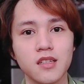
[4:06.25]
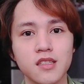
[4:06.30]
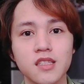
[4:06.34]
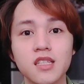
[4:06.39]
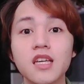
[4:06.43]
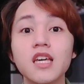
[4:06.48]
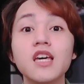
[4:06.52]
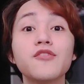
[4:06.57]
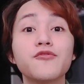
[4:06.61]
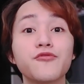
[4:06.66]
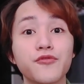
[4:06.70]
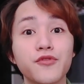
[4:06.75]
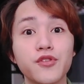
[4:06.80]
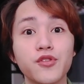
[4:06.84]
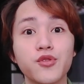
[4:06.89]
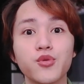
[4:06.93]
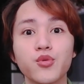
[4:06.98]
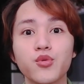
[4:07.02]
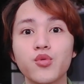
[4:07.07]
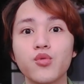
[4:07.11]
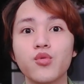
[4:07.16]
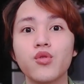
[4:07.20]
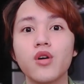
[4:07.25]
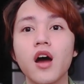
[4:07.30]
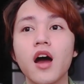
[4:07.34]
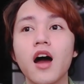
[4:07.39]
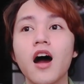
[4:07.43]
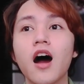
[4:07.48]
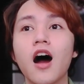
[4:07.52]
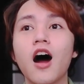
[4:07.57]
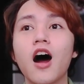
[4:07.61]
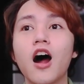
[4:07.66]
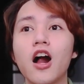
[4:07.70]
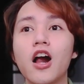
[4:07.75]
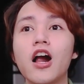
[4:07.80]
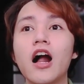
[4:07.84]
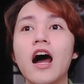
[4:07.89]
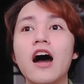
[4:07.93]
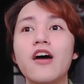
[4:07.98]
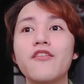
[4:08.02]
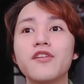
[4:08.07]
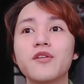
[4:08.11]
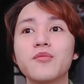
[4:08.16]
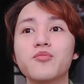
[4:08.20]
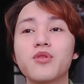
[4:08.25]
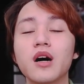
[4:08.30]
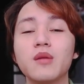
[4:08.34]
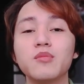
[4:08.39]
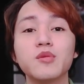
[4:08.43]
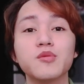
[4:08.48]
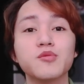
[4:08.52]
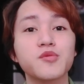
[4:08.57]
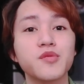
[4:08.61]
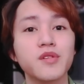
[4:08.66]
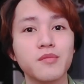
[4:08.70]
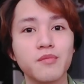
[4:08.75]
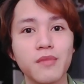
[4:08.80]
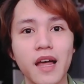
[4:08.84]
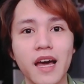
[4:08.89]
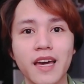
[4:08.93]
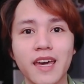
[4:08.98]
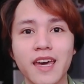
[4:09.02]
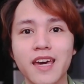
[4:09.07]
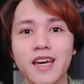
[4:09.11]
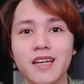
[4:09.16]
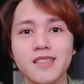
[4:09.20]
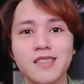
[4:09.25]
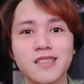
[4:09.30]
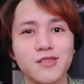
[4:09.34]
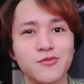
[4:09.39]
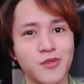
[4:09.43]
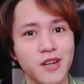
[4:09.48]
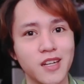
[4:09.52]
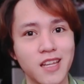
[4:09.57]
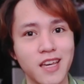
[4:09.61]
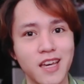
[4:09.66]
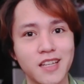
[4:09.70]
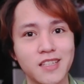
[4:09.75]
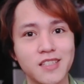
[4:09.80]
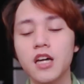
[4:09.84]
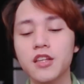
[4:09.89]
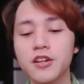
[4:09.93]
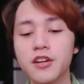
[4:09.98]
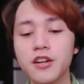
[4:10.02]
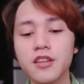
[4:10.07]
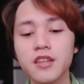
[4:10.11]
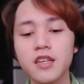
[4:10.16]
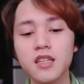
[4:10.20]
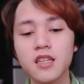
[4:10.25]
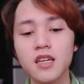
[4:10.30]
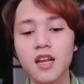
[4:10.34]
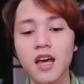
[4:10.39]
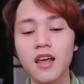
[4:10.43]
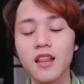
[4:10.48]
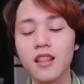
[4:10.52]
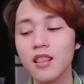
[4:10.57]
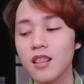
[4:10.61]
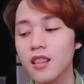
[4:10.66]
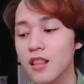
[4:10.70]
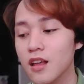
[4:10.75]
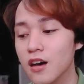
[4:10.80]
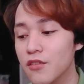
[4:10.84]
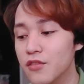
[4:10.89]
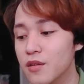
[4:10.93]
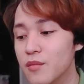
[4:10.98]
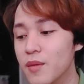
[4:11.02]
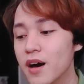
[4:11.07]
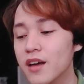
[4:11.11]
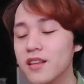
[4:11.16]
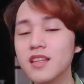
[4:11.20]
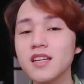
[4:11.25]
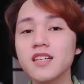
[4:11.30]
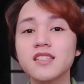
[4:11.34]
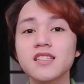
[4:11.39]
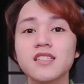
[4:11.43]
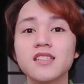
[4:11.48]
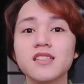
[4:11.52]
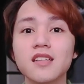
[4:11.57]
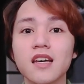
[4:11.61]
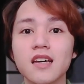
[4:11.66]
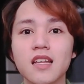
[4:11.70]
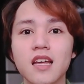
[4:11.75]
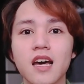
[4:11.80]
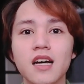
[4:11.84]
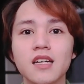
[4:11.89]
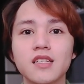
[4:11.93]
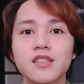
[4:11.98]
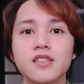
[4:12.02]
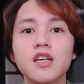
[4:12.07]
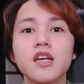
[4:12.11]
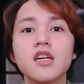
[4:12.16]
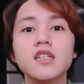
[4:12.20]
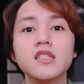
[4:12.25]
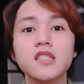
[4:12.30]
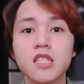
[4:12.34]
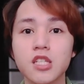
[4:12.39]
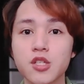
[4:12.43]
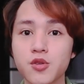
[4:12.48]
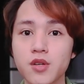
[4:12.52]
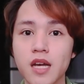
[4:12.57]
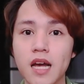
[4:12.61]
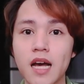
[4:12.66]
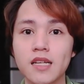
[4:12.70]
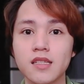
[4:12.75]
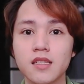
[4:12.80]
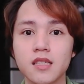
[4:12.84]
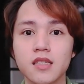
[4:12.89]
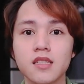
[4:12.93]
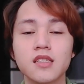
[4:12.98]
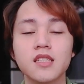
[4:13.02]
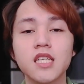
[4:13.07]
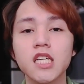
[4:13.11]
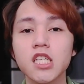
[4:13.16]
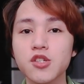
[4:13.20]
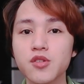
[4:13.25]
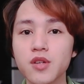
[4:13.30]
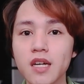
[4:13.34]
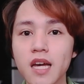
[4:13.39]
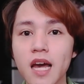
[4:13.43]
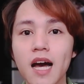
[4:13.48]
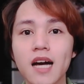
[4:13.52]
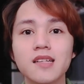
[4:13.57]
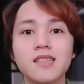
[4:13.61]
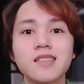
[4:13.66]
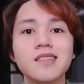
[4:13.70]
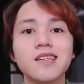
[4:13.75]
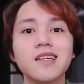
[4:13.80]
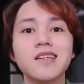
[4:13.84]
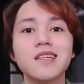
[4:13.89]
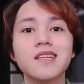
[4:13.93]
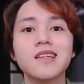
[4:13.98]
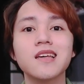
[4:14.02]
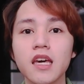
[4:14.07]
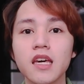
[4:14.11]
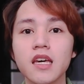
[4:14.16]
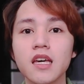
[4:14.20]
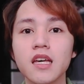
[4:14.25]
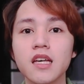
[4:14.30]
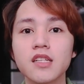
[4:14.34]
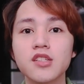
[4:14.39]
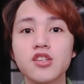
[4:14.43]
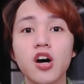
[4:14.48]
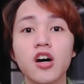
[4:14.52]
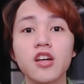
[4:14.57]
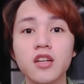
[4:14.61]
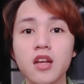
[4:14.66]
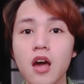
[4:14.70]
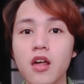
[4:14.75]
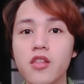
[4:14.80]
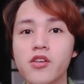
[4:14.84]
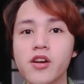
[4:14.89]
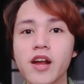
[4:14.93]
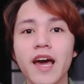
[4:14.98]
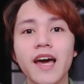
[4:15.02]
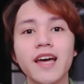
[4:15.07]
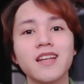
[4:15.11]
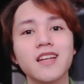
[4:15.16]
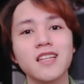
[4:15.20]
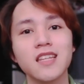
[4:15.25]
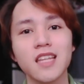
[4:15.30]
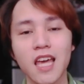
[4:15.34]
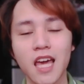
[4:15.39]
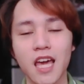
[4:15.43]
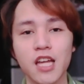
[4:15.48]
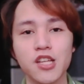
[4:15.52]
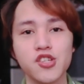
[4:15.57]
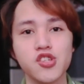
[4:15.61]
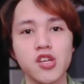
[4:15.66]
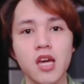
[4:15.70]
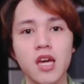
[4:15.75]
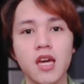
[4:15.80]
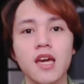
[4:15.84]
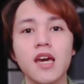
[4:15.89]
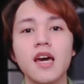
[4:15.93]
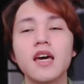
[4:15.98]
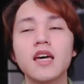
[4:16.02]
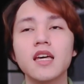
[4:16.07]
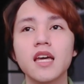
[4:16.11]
So if you are having problems with blackheads and whiteheads. Another thing that I love about this is that it has citric acid. Citric acid is, on the other hand, an AHA.